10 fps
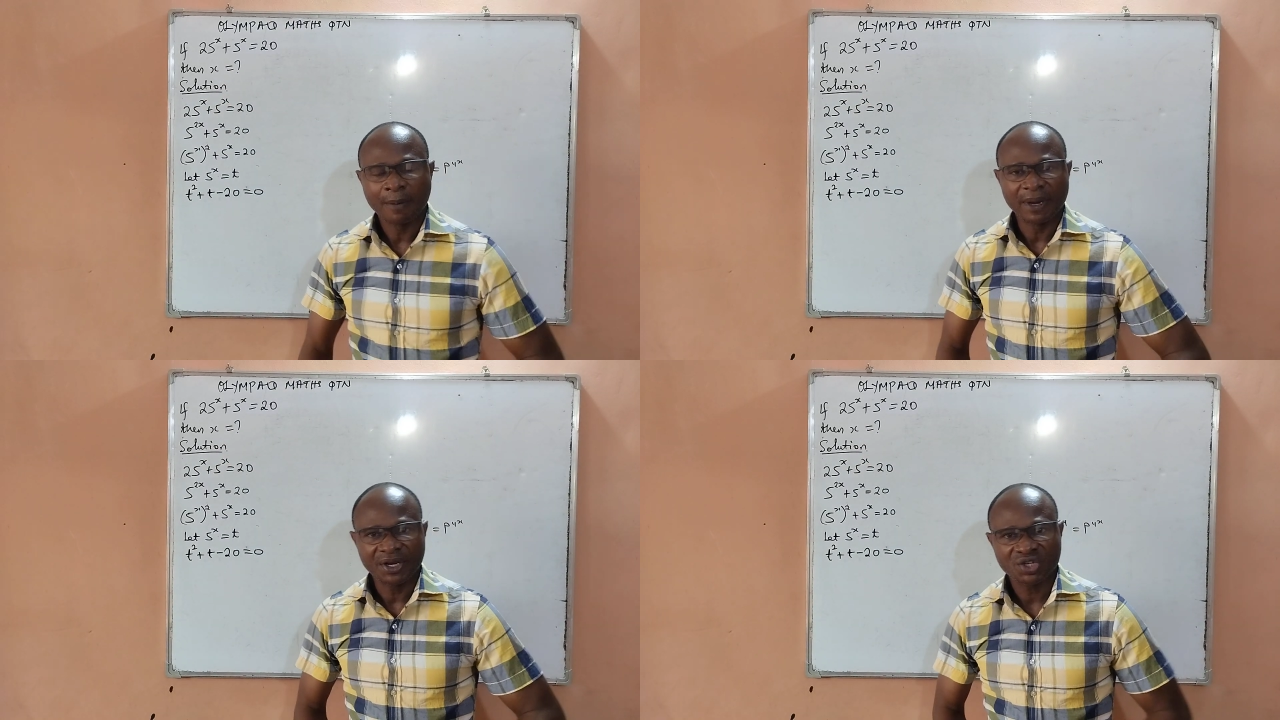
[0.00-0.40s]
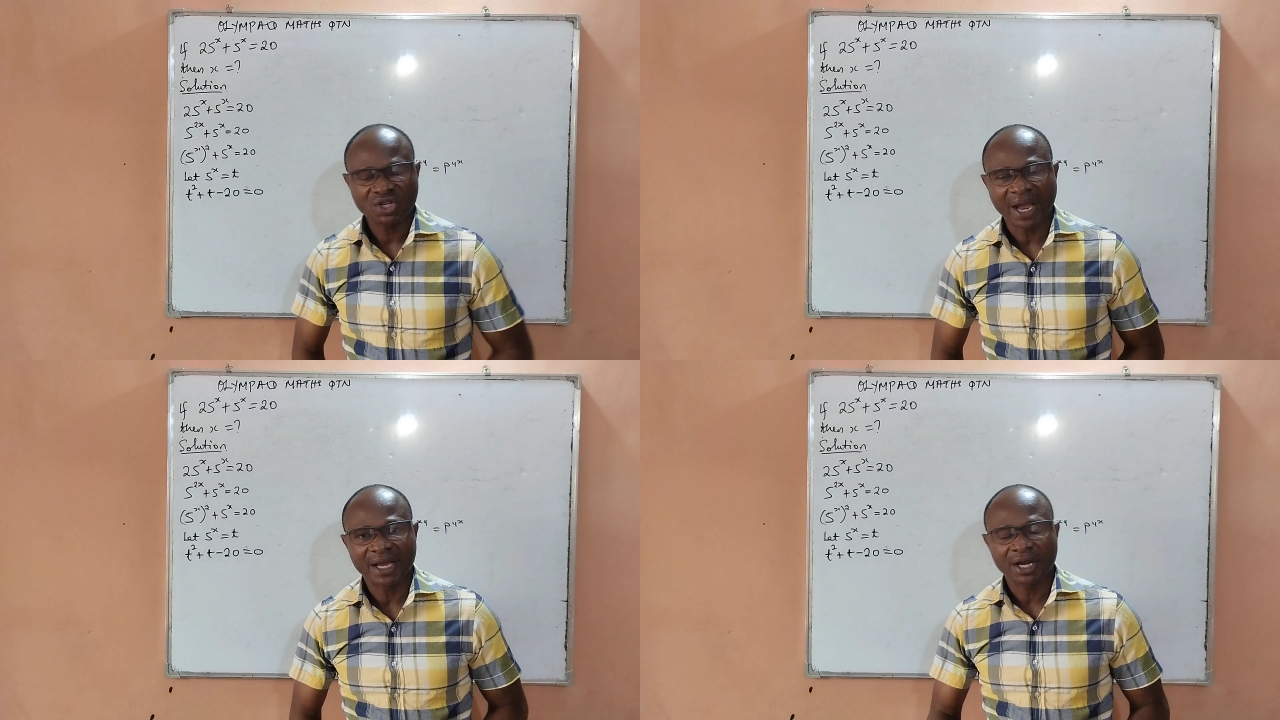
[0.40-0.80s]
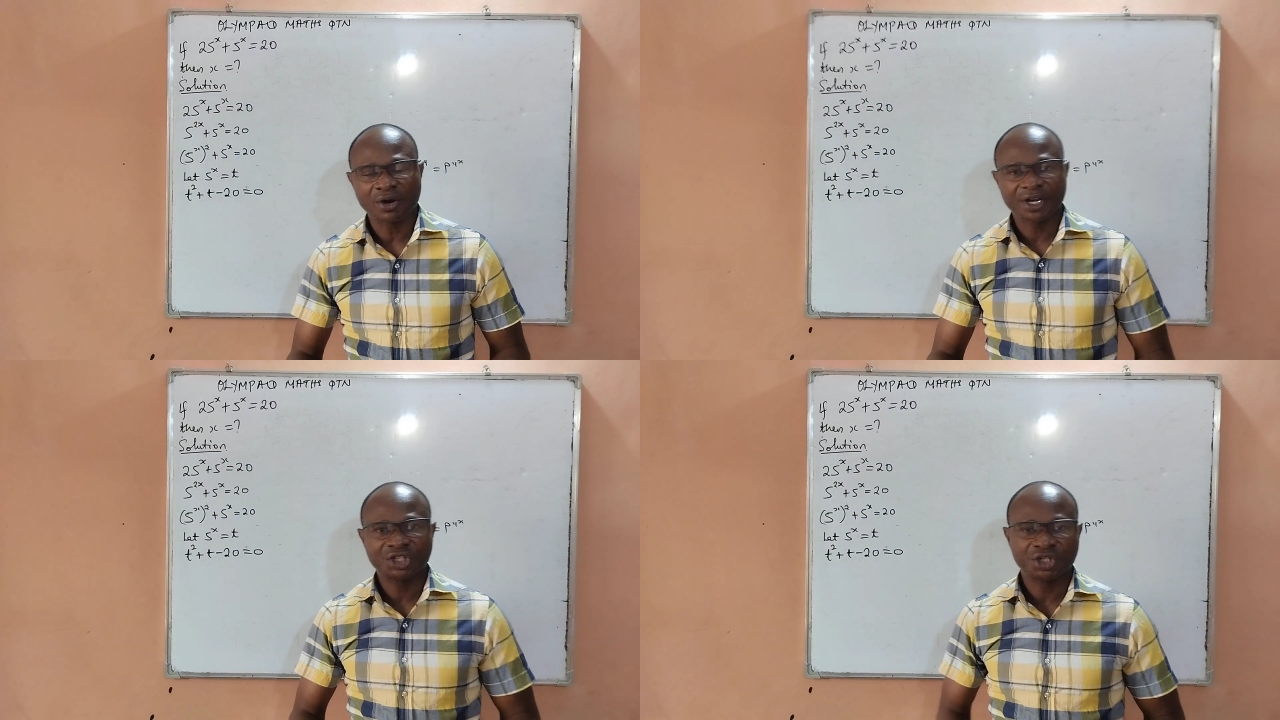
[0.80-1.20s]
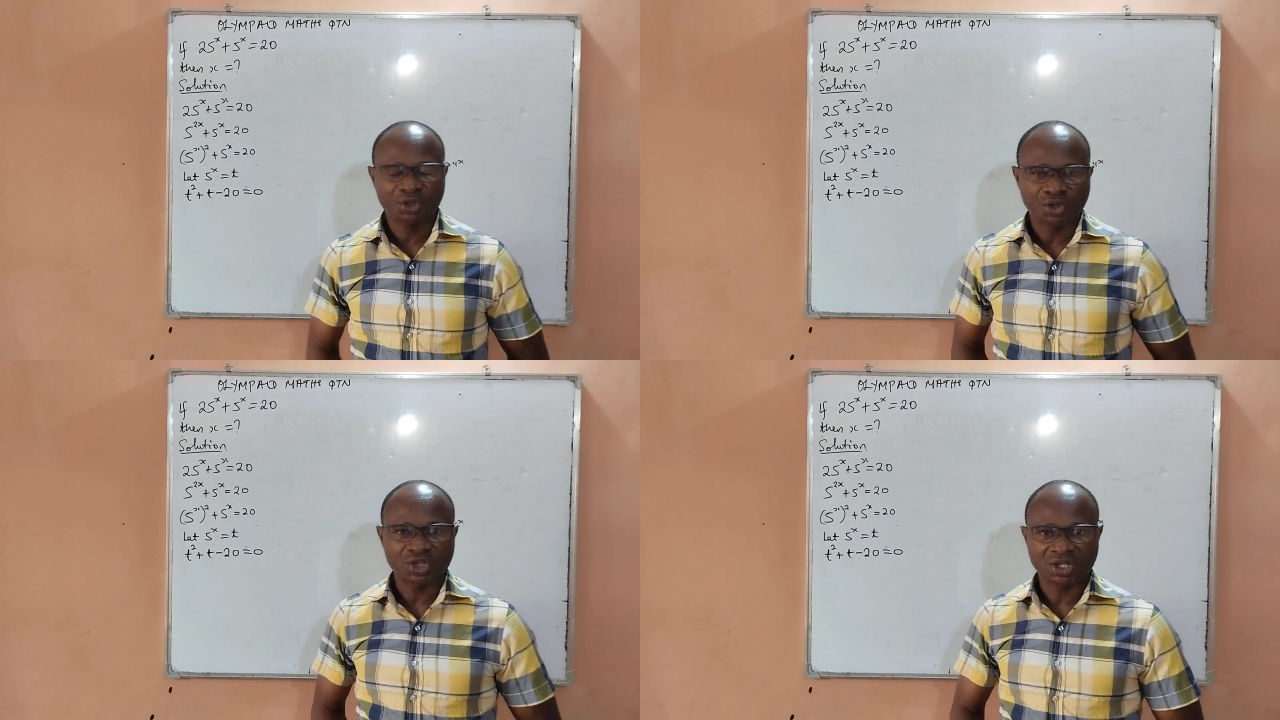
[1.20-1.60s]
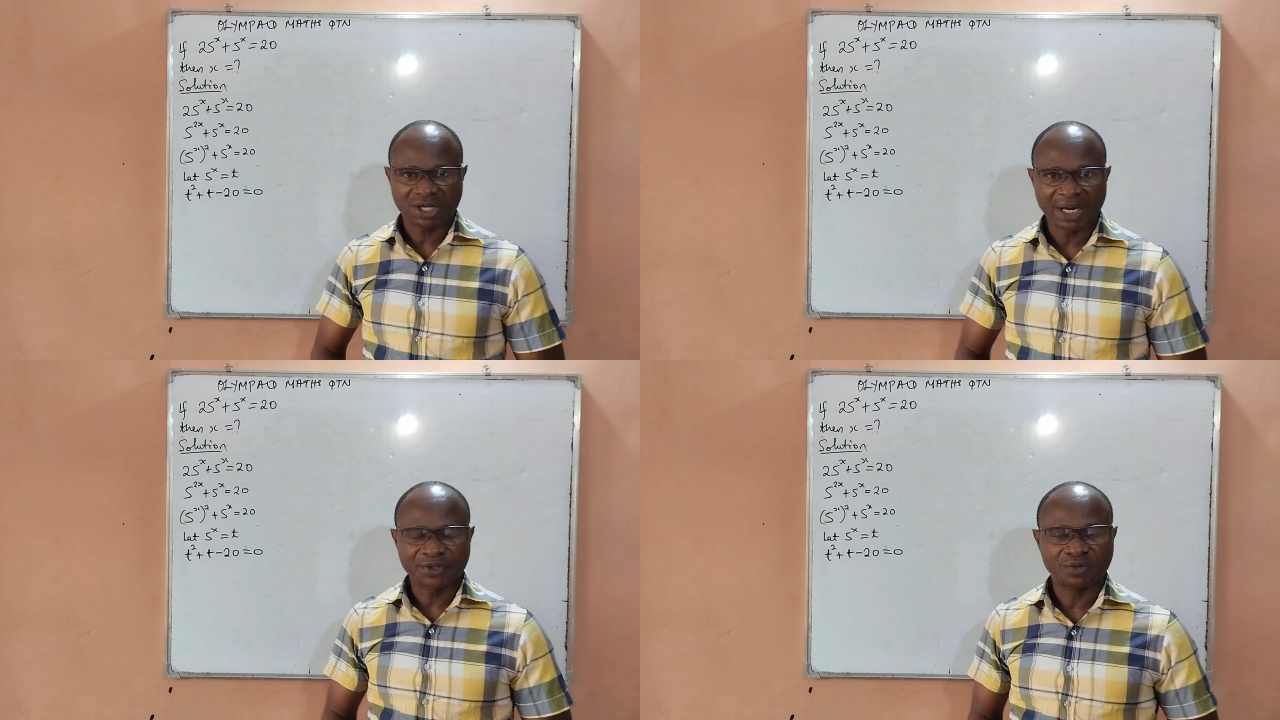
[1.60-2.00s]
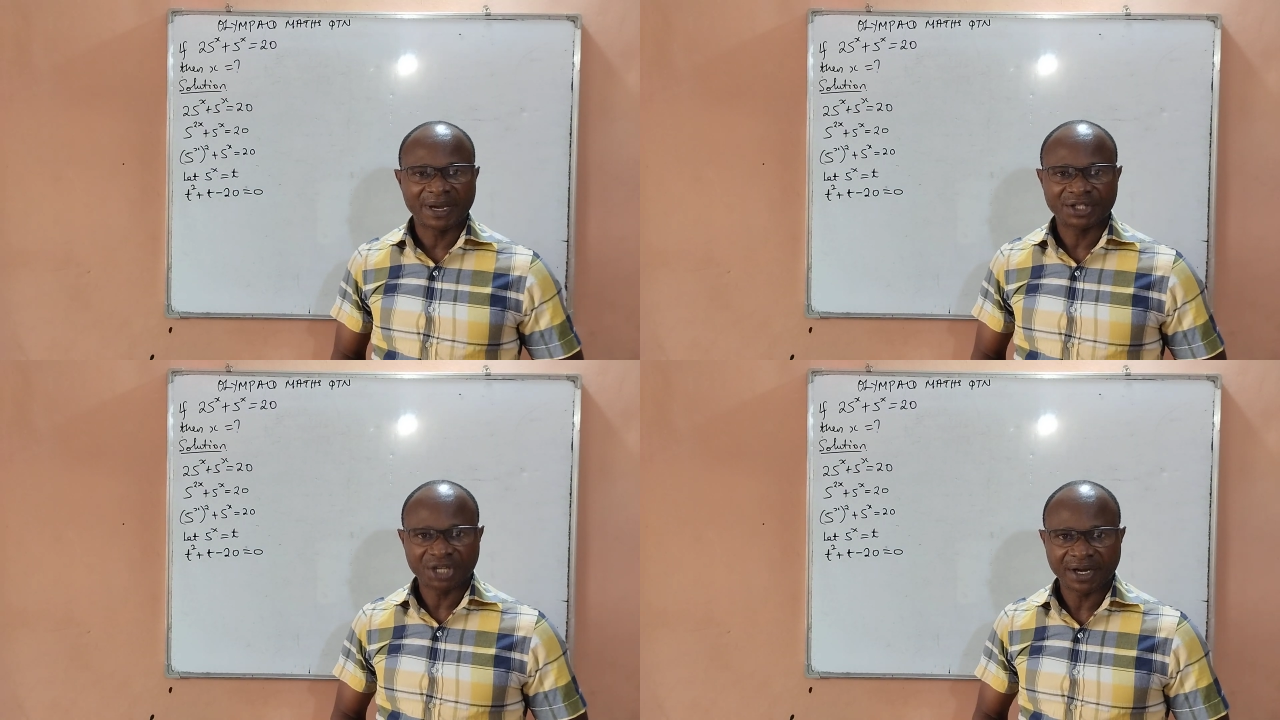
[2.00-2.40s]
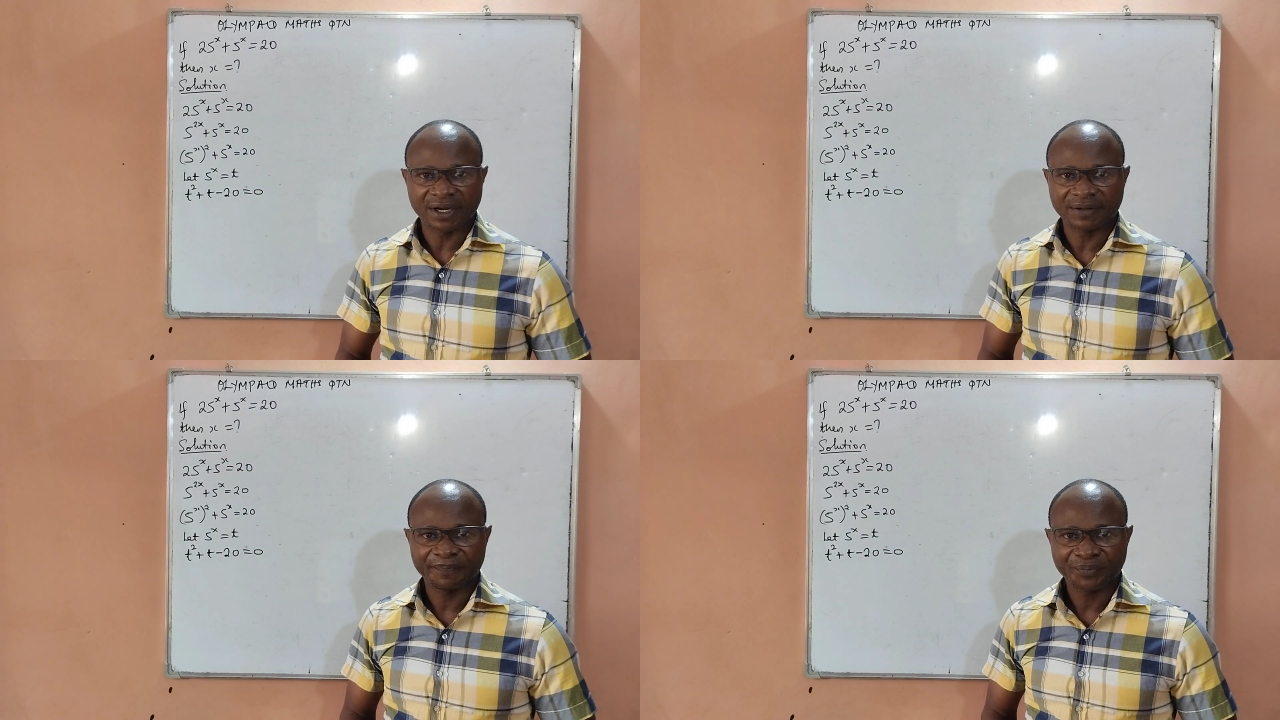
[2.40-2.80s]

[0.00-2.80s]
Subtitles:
Please, I encourage you to subscribe to my channel.